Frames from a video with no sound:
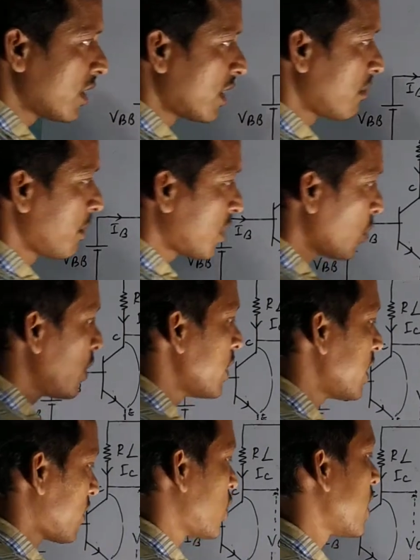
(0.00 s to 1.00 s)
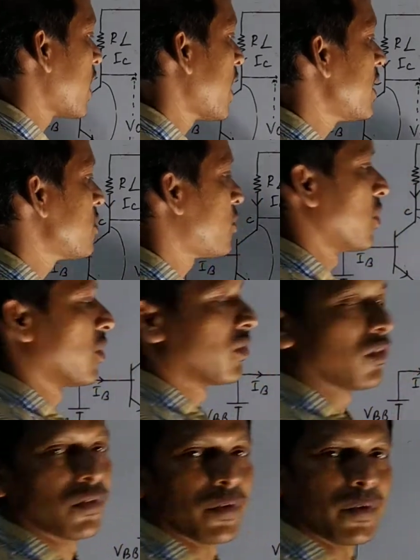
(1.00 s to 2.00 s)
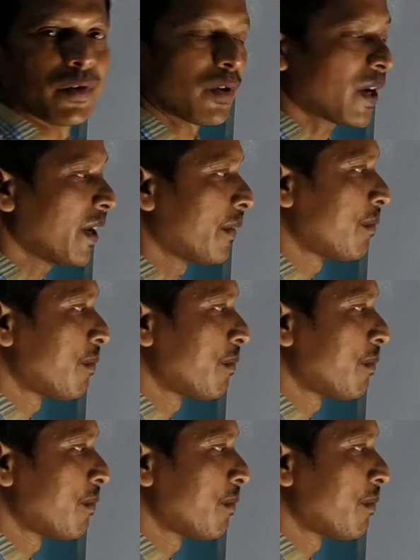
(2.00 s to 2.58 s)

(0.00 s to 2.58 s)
between which a straight line is drawn. Okay,